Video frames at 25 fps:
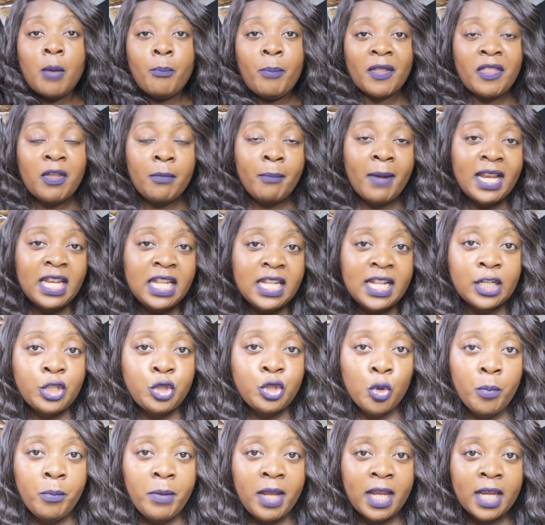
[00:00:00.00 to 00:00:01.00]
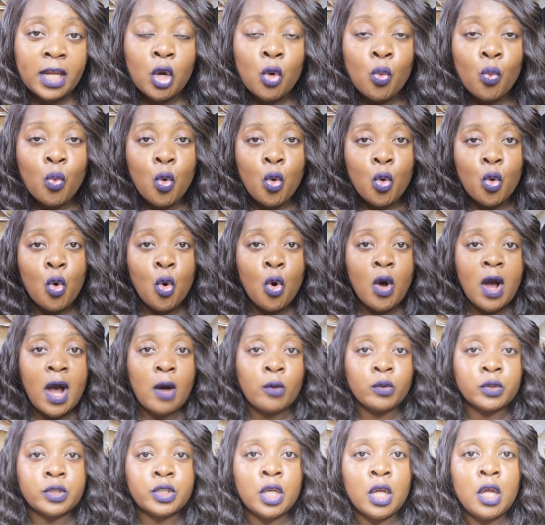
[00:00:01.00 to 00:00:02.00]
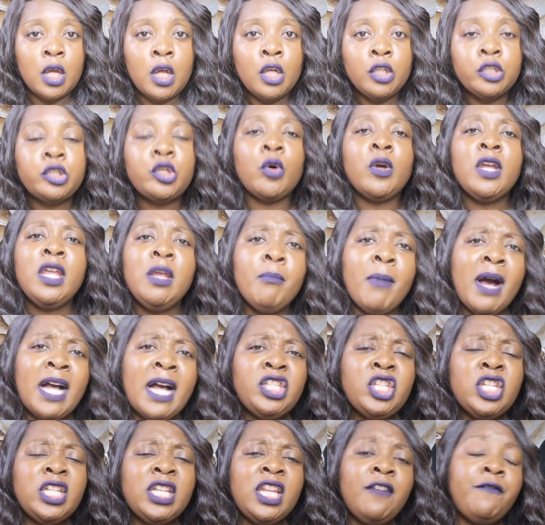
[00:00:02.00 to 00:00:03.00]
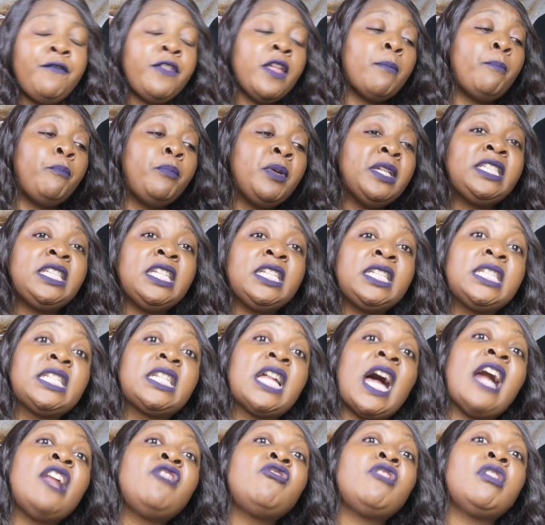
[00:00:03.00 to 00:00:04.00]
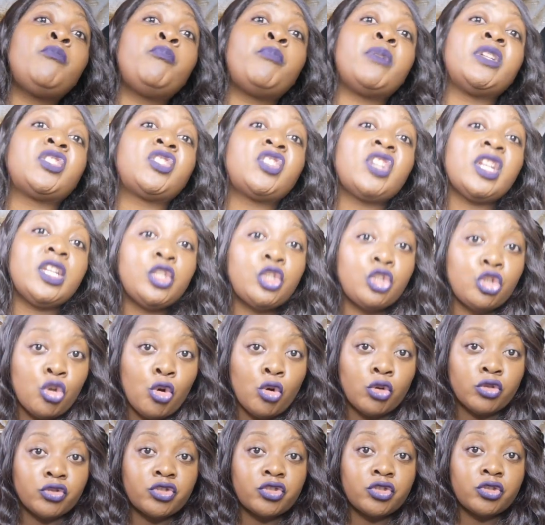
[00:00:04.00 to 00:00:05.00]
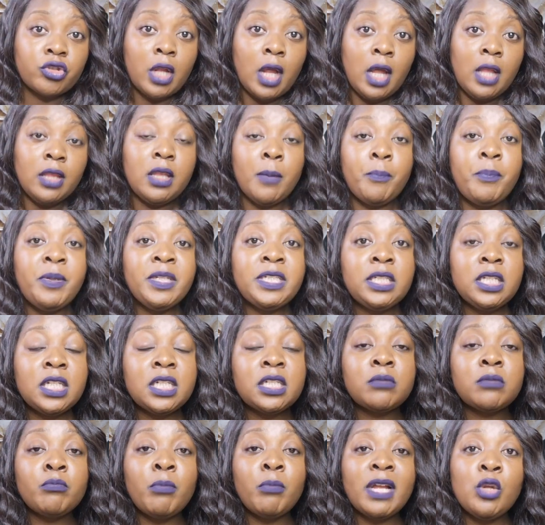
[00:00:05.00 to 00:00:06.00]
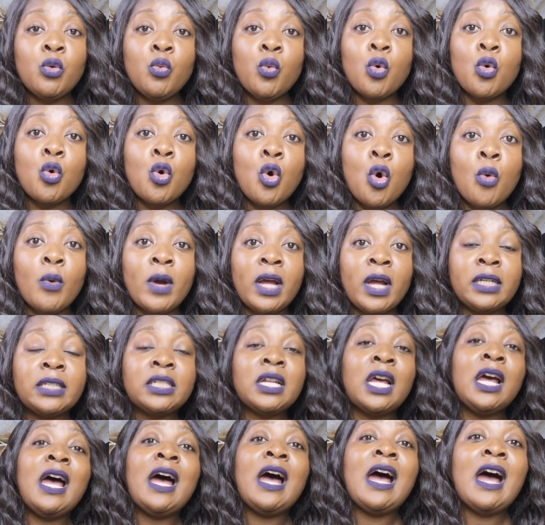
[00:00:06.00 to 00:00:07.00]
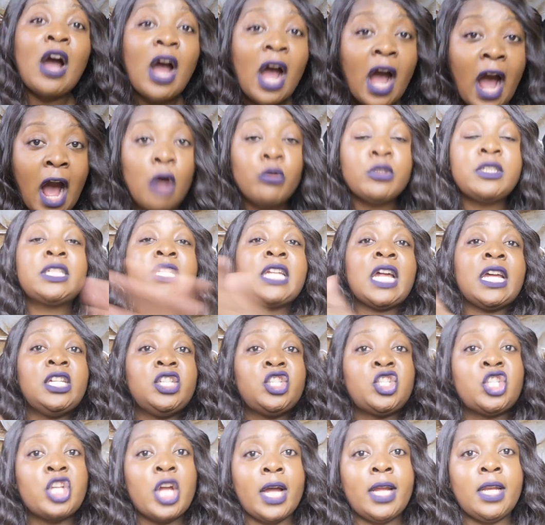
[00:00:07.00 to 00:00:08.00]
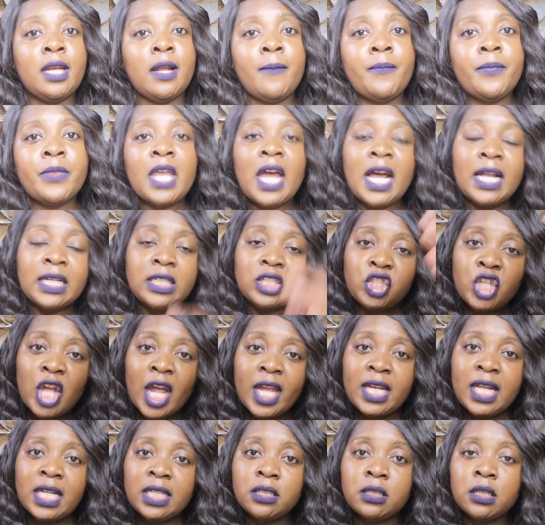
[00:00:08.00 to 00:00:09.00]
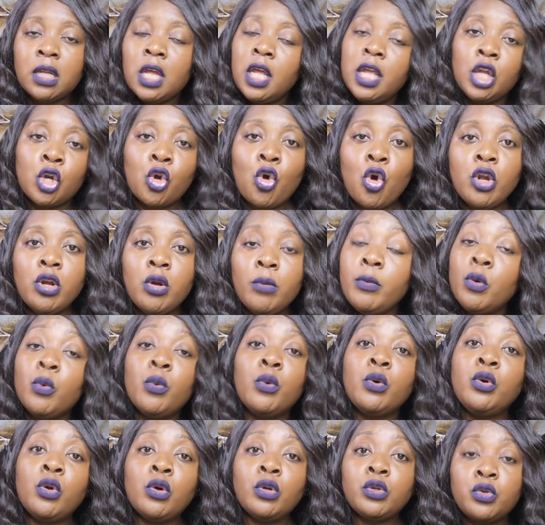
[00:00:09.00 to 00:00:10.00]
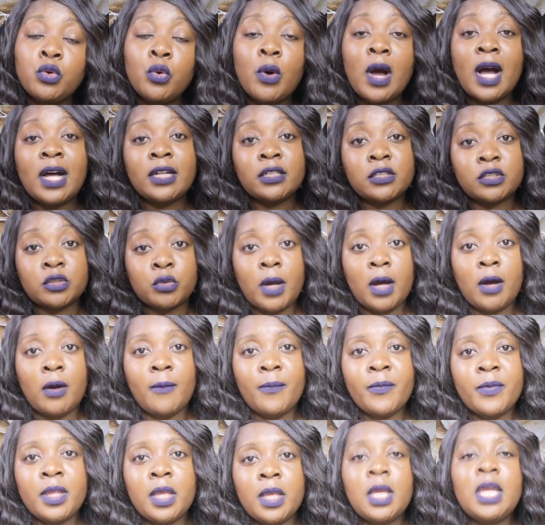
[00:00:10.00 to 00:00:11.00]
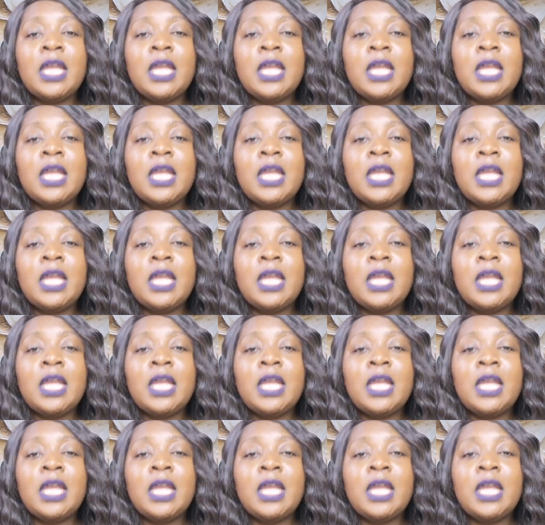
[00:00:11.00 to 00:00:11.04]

But the money that you make will go out. So imagine if the business is 100% yours, the business money will go outside China, and China's economy will not do as well.